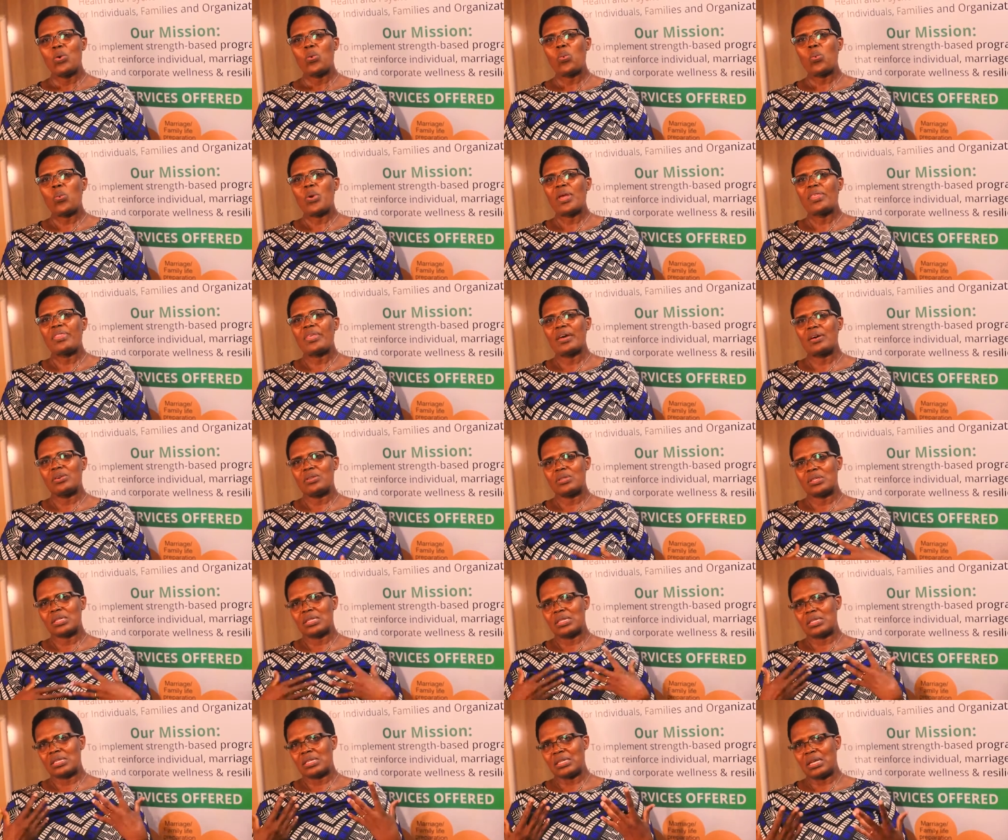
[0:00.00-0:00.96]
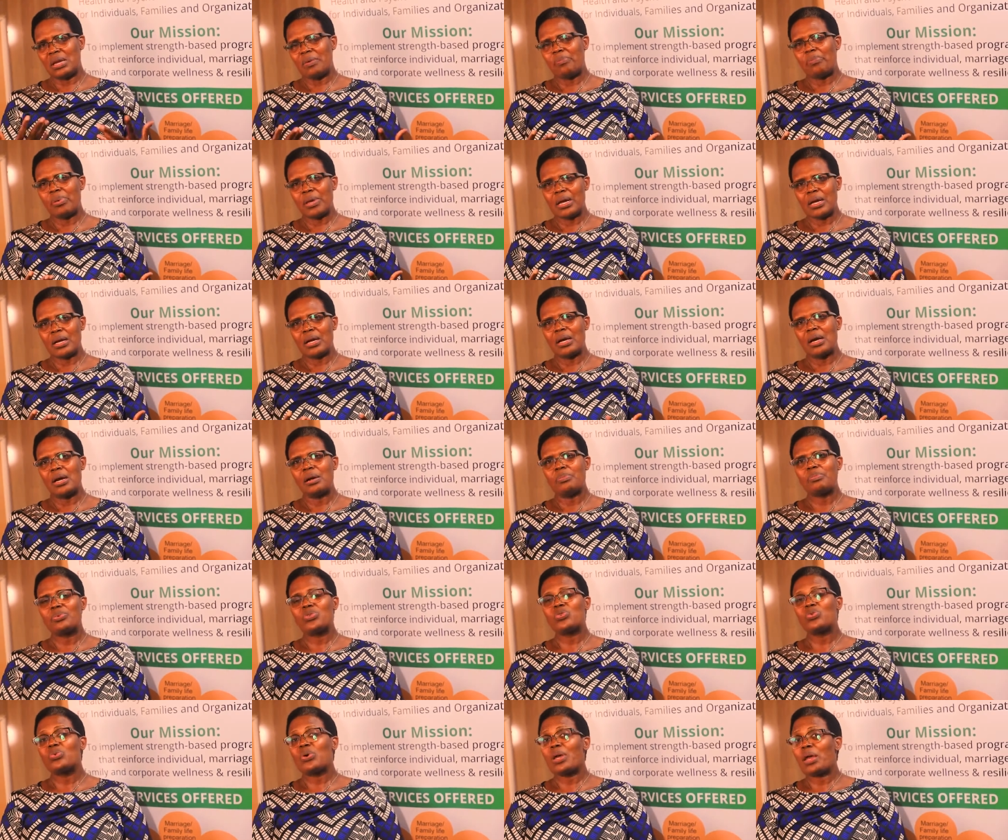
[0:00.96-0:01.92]
without stepping
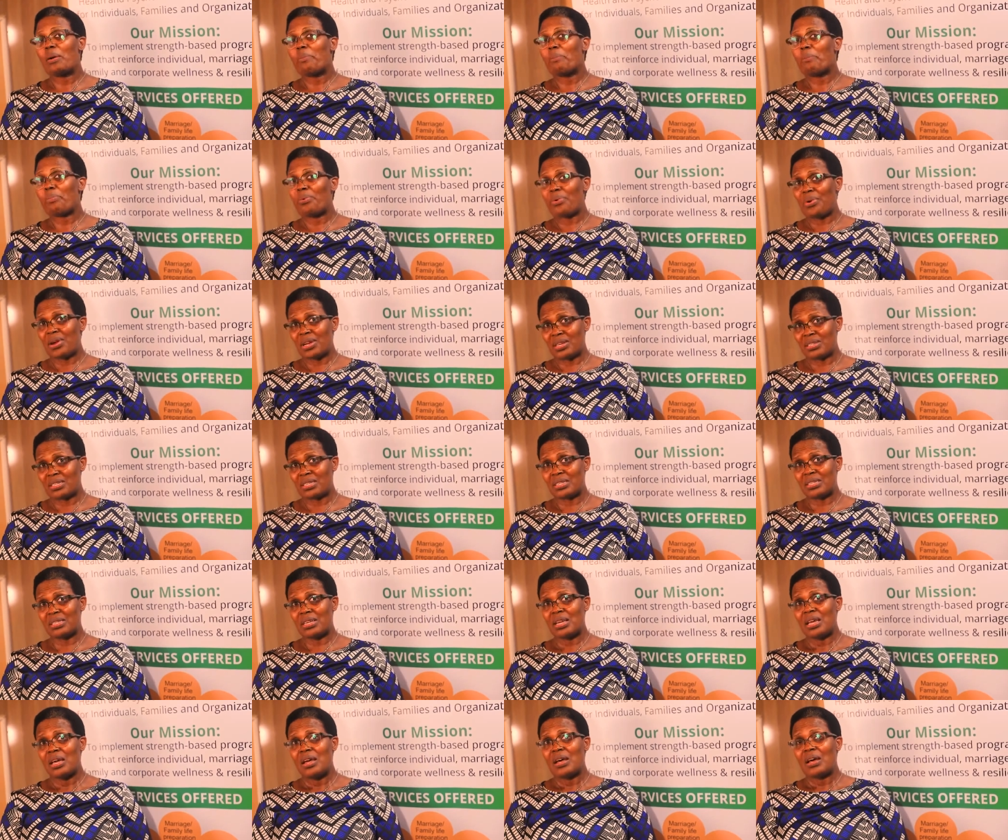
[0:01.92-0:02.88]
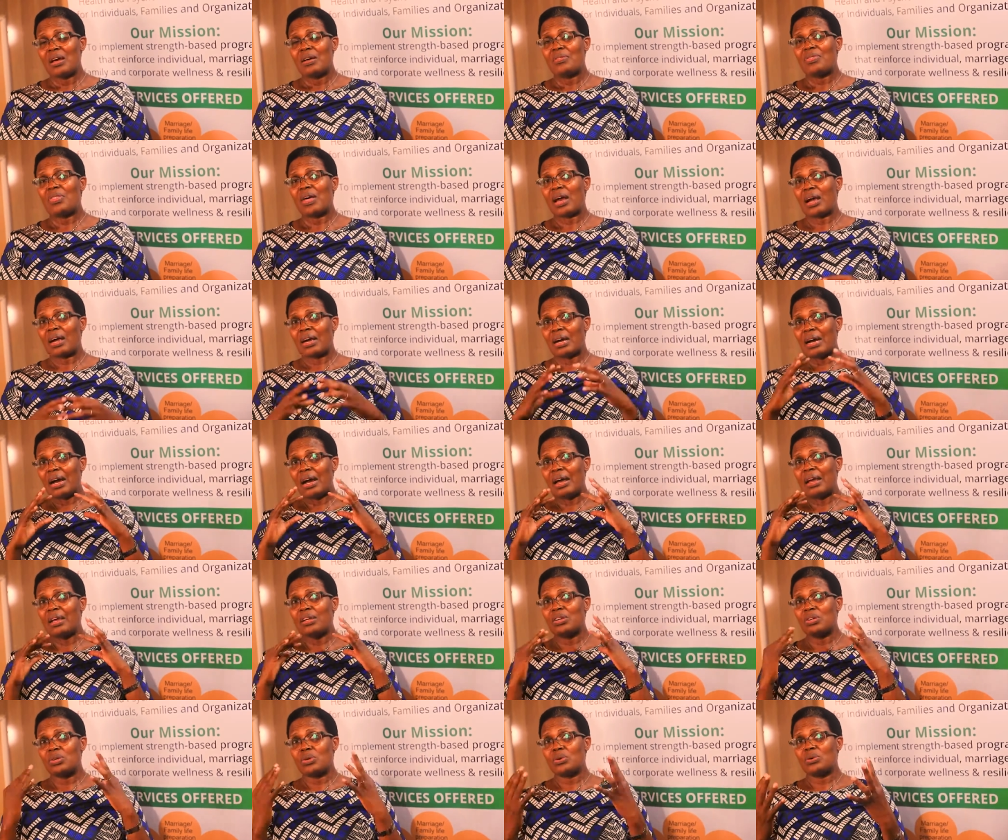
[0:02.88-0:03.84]
up to embrace the
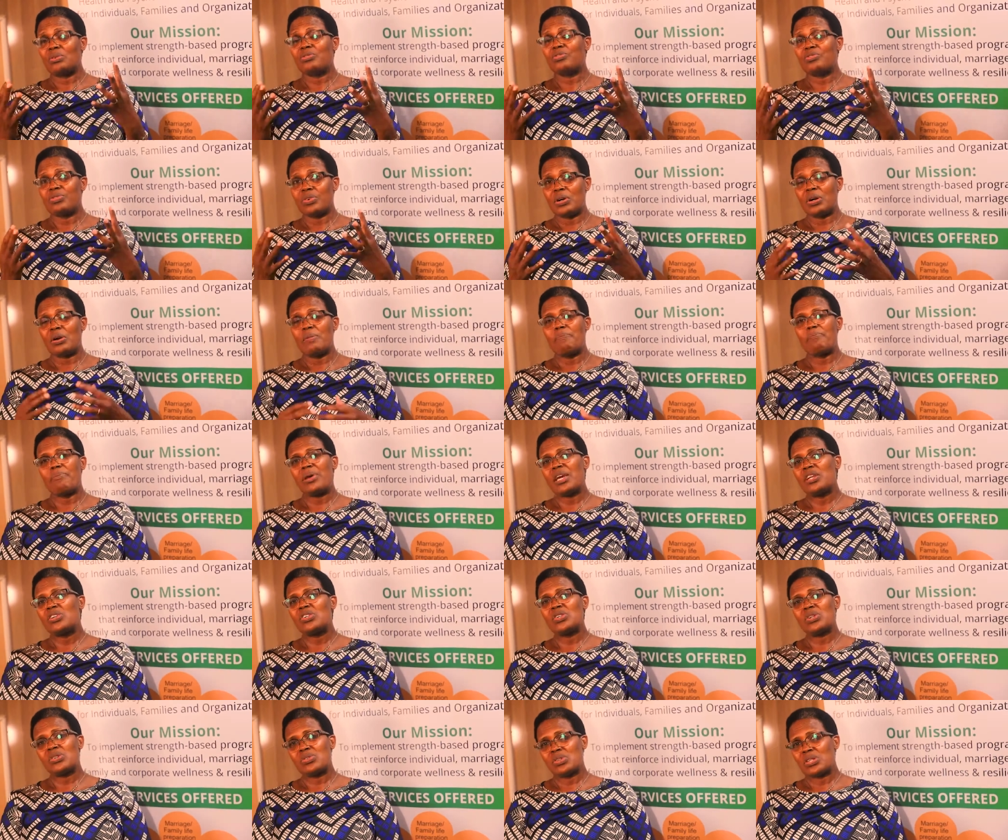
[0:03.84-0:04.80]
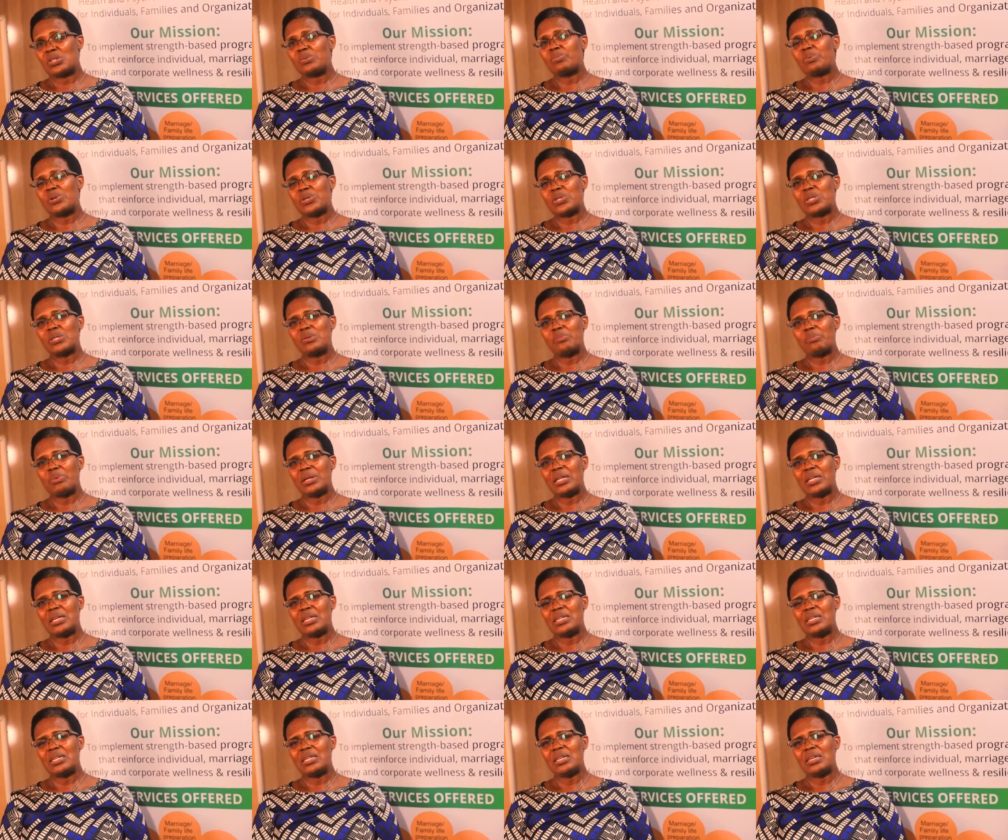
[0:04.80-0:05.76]
kind of mental
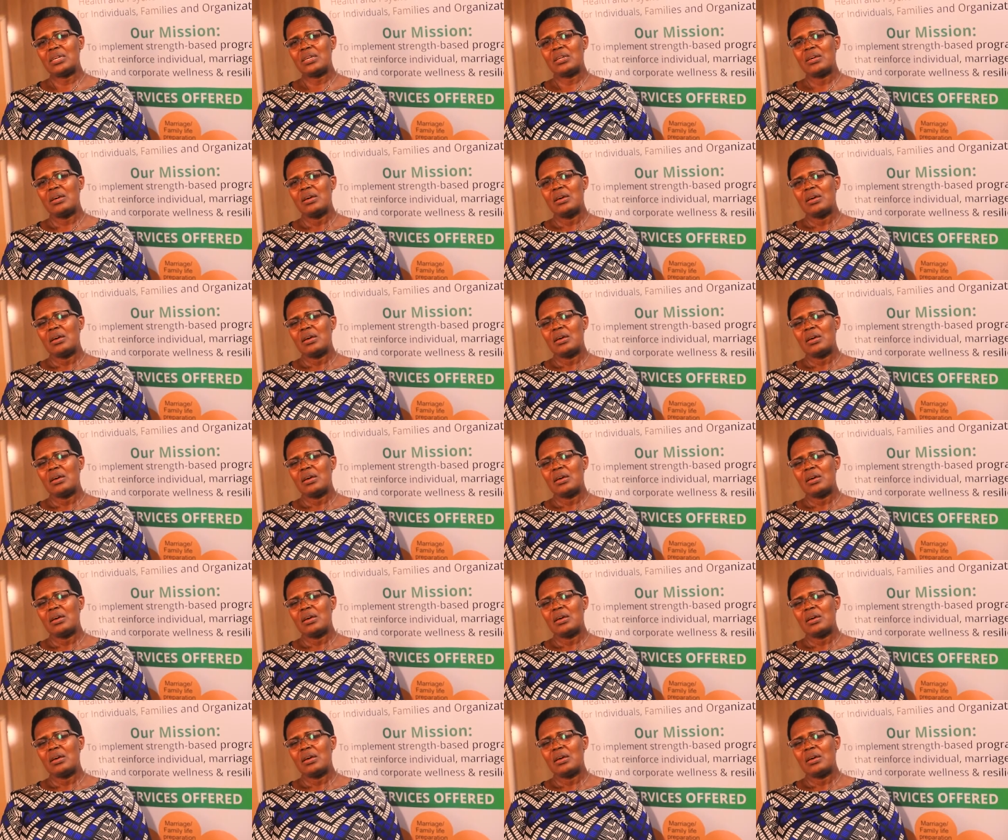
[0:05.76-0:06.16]
responsibility,